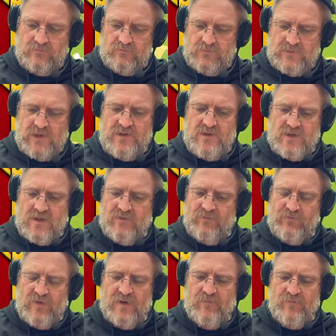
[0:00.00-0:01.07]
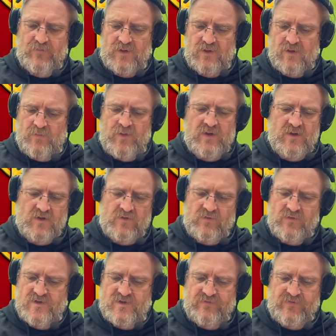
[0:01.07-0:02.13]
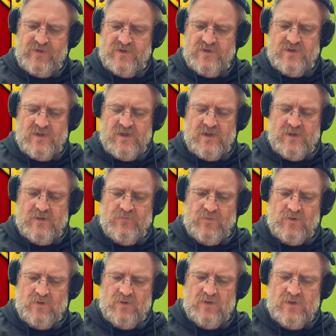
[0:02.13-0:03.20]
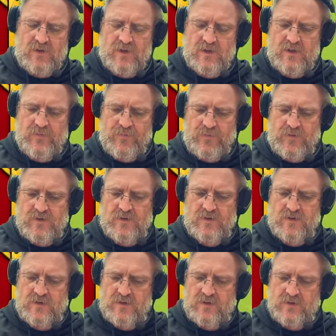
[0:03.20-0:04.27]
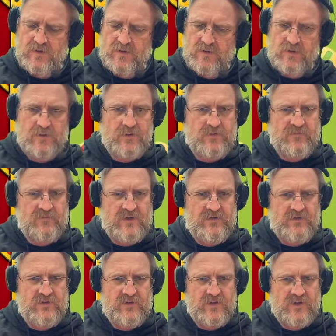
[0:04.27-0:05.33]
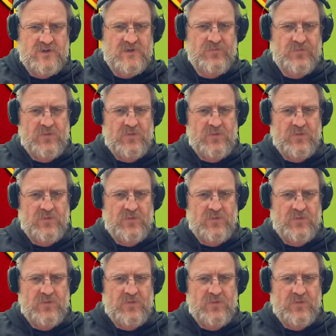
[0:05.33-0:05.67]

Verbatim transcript: I did have fun. A bigger crucifix there. Okay, very nice.